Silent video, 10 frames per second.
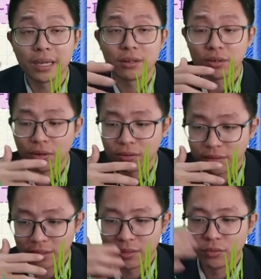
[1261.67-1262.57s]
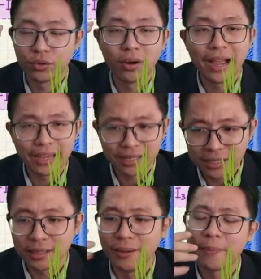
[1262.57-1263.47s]
get wrong
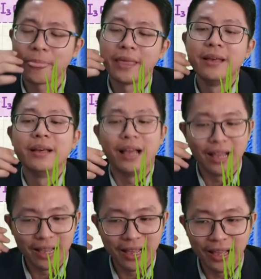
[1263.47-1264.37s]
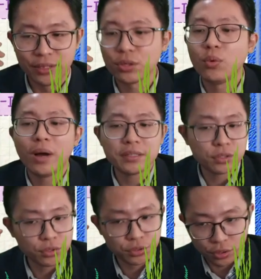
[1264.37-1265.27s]
idea. So
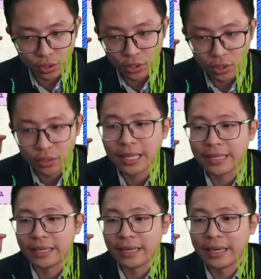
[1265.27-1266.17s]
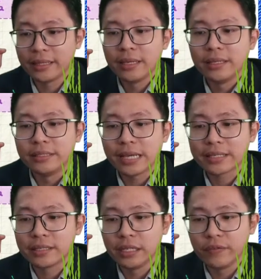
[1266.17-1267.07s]
once you drawn like that,
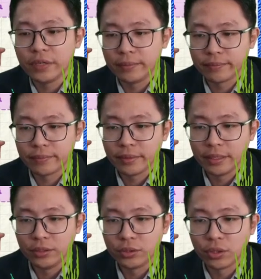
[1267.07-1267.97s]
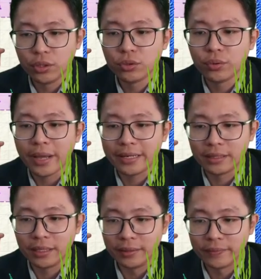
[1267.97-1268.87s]
just leave it. Don't do
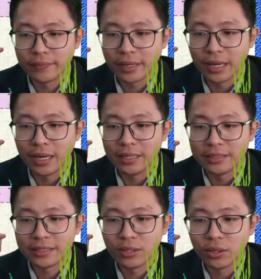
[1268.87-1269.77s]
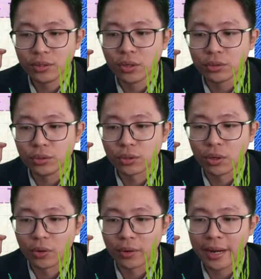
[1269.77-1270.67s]
anything. Don't go to
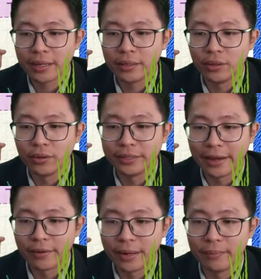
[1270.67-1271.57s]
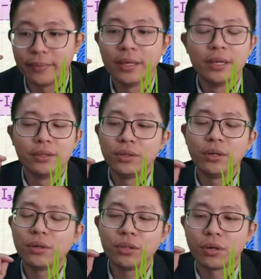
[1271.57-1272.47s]
correct your diagram.
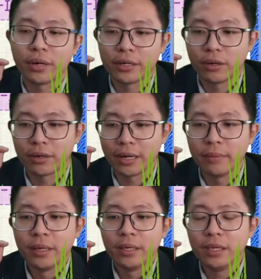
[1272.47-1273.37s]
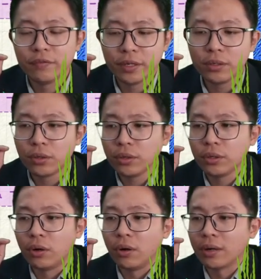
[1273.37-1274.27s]
Don't go to correct your diagram. Even though
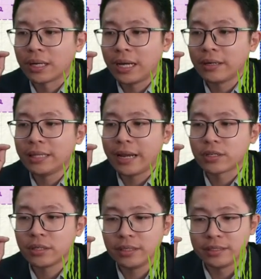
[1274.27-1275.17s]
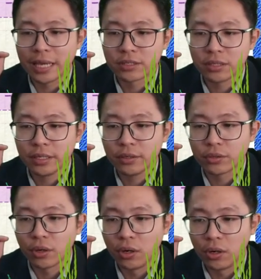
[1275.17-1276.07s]
your current direction is actually
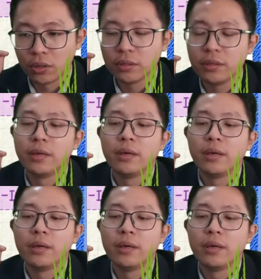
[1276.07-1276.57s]
wrong,